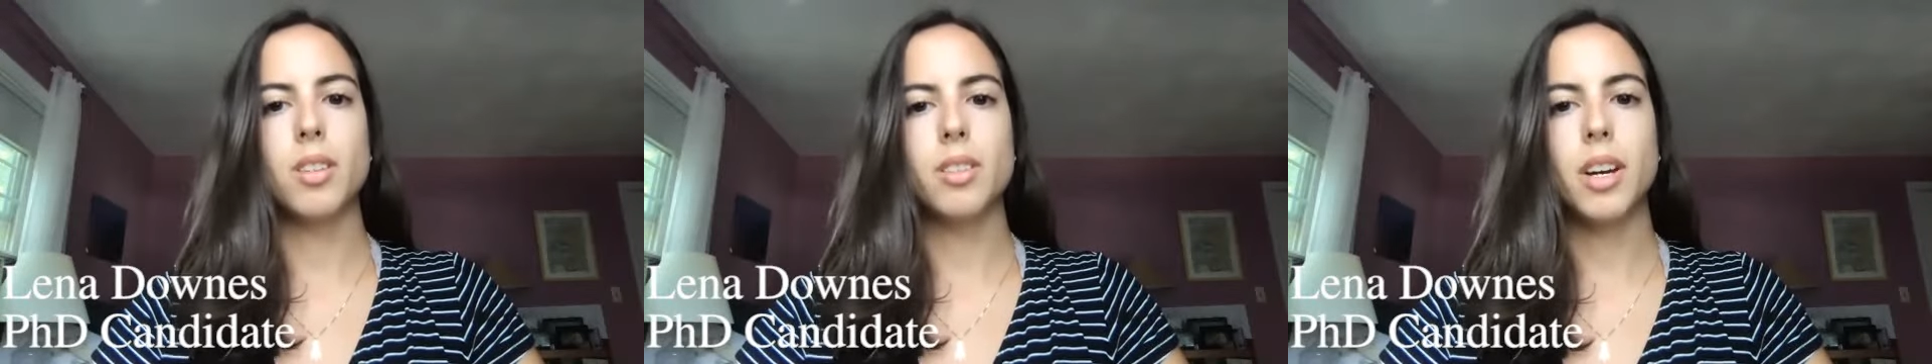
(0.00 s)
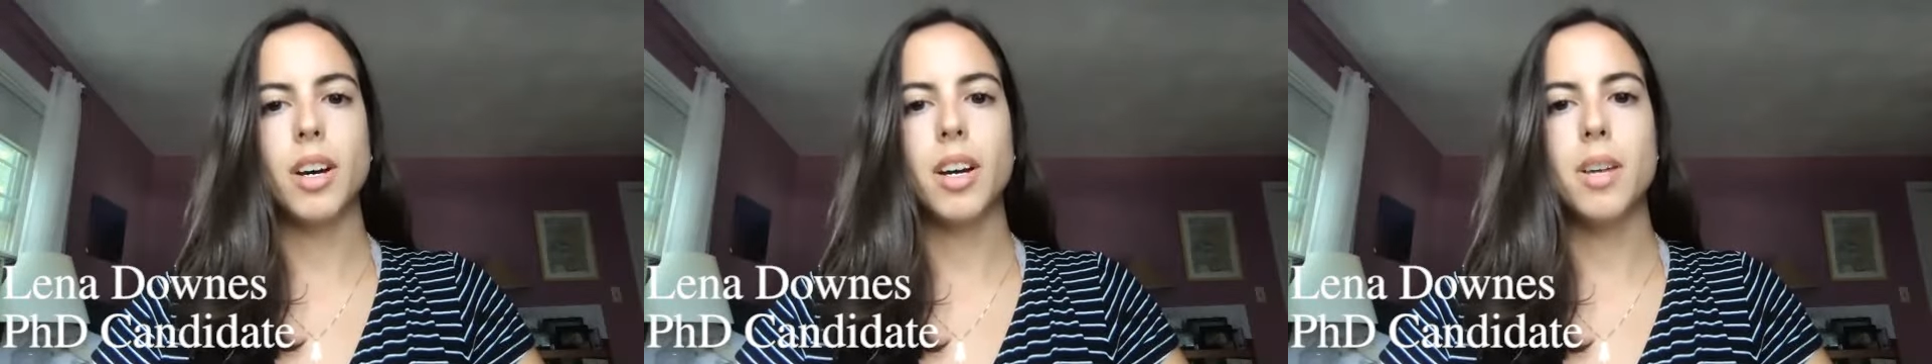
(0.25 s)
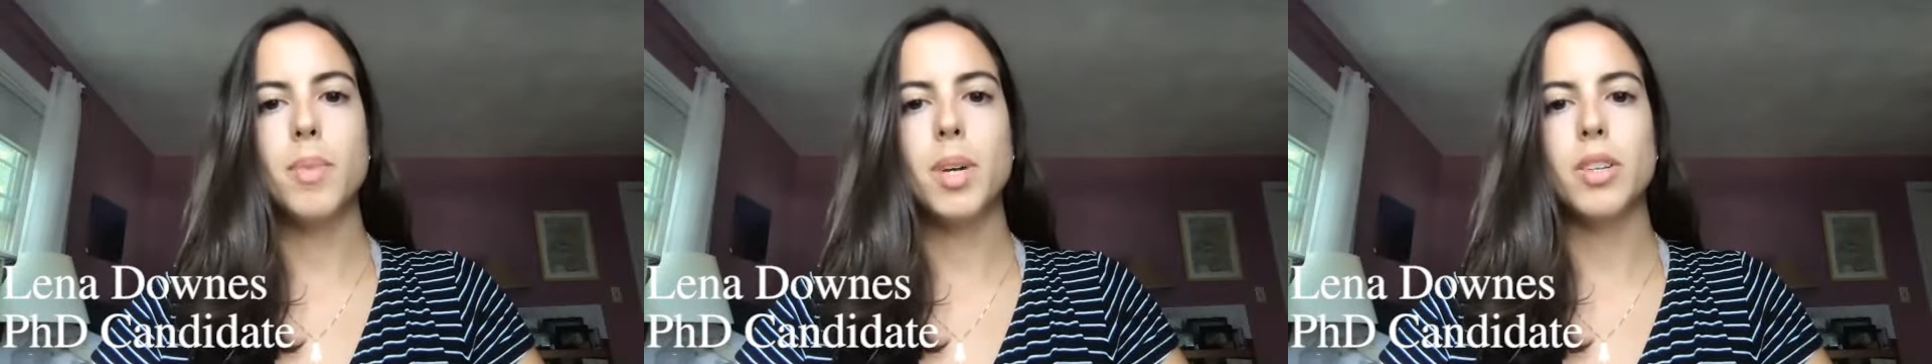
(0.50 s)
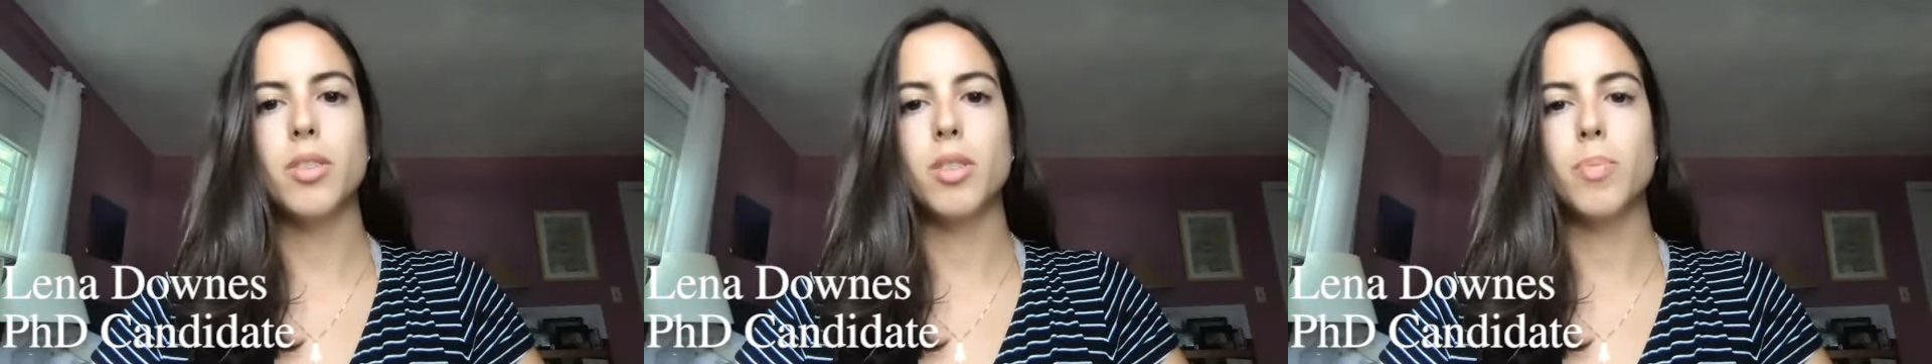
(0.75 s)
time and
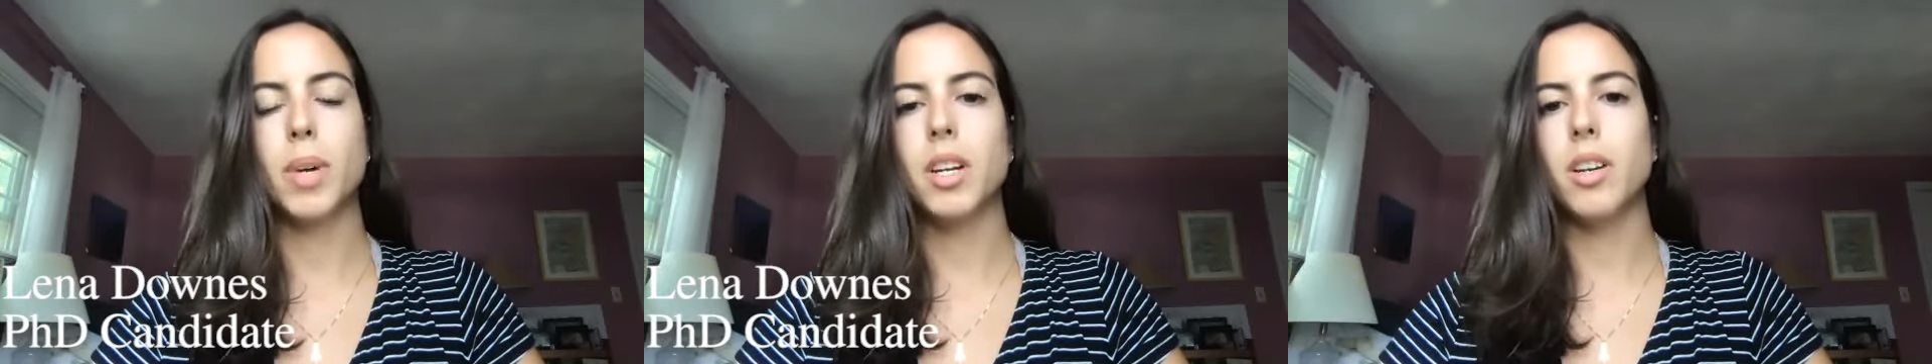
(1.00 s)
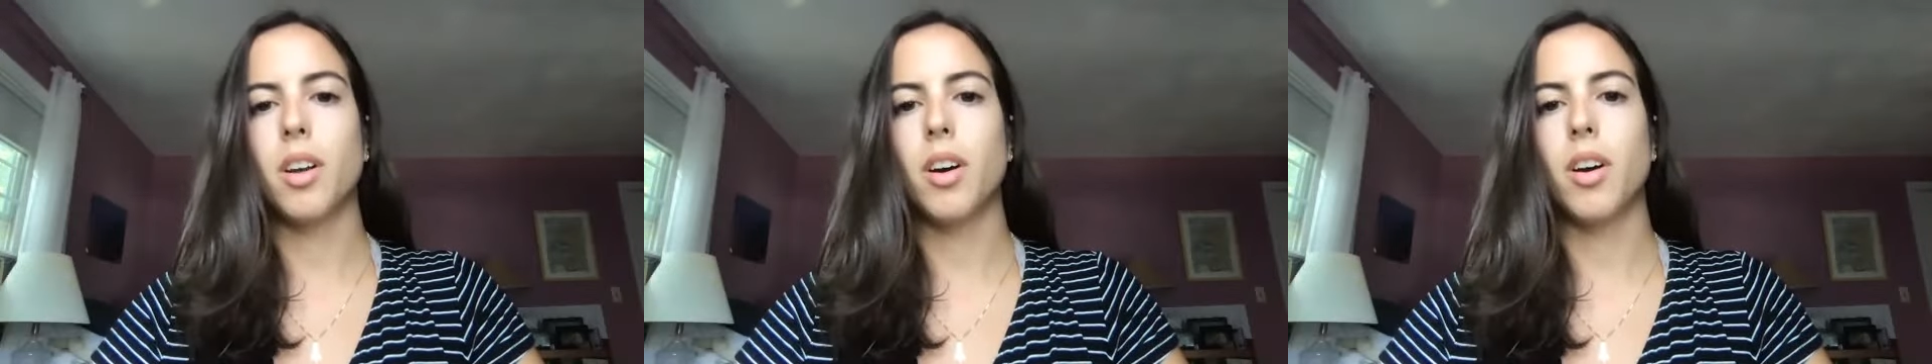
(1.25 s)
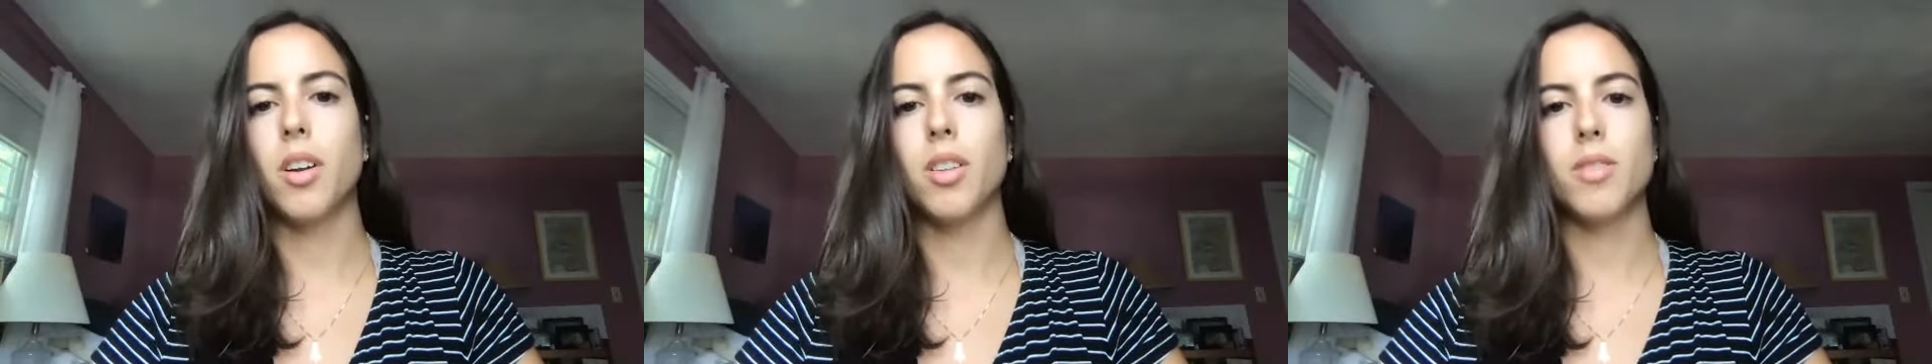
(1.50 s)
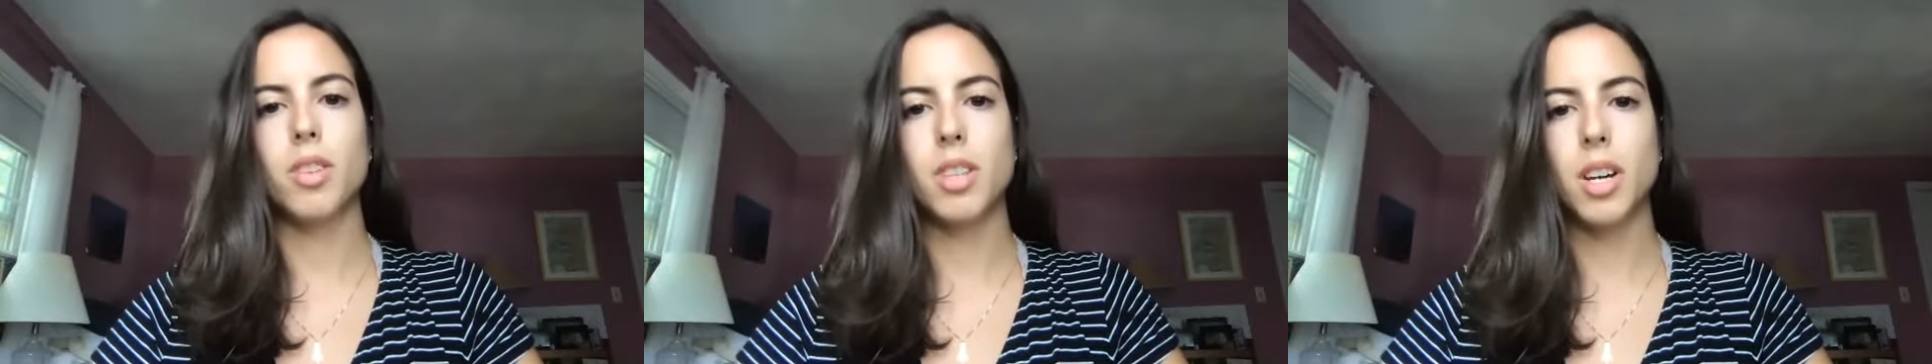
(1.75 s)
you'll spend all of
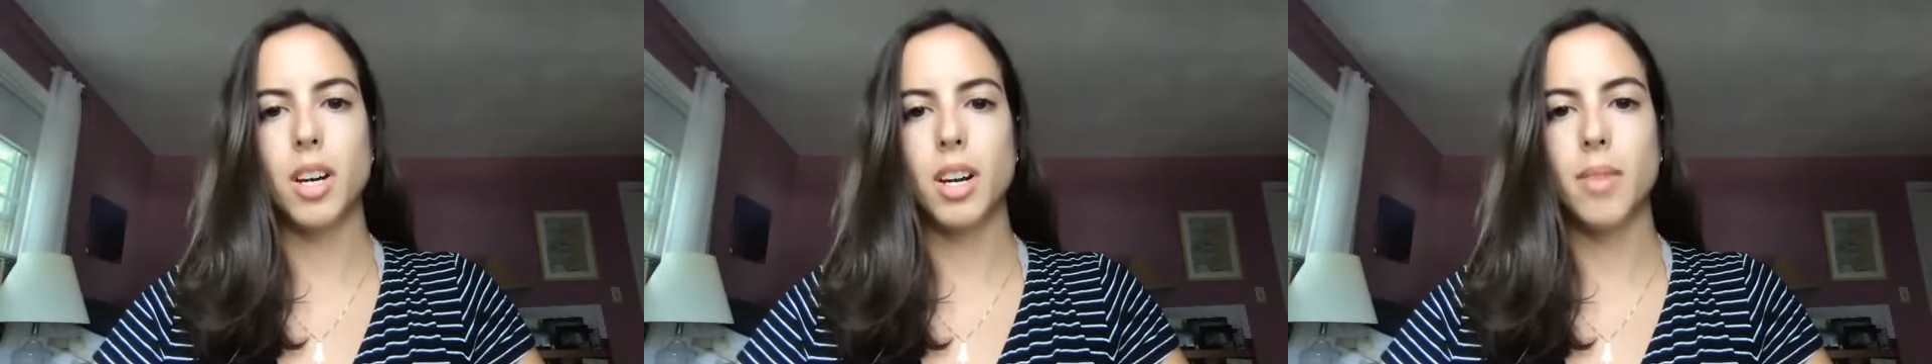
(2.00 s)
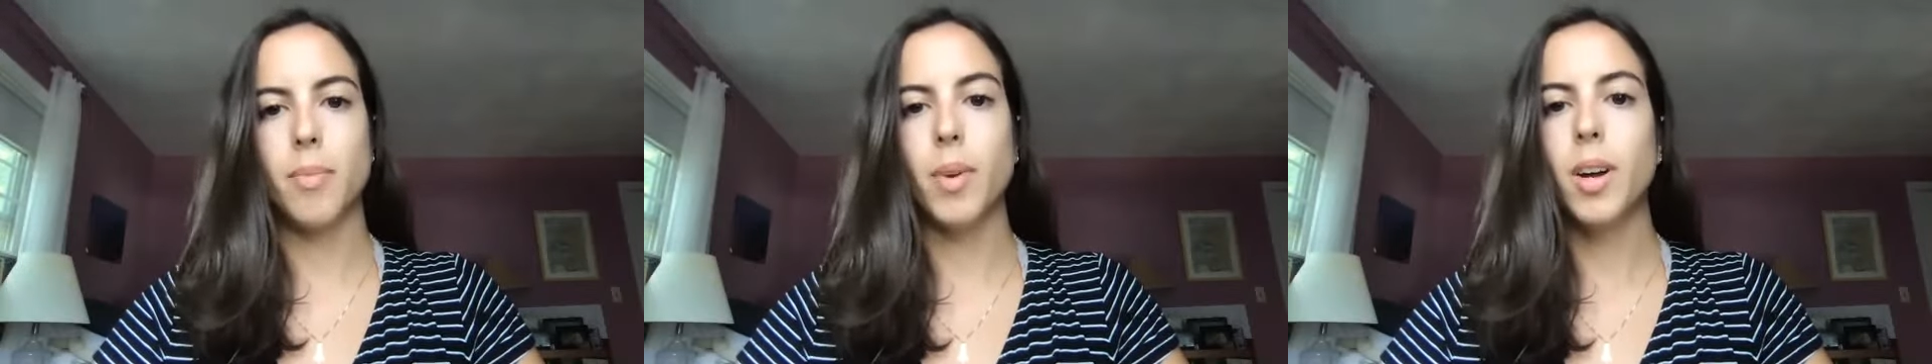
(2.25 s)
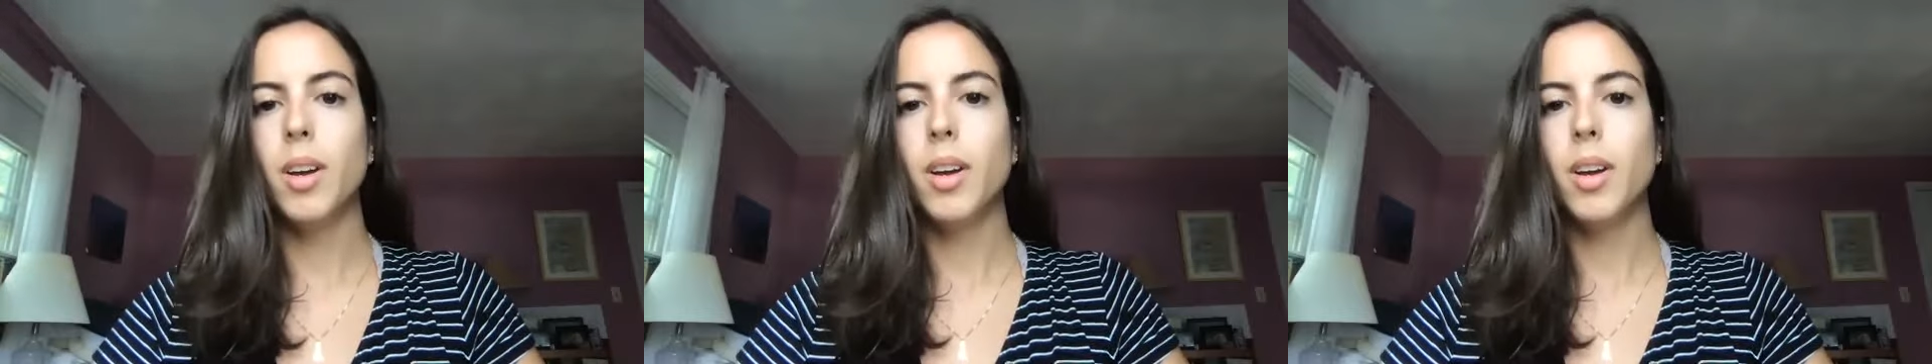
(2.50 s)
your time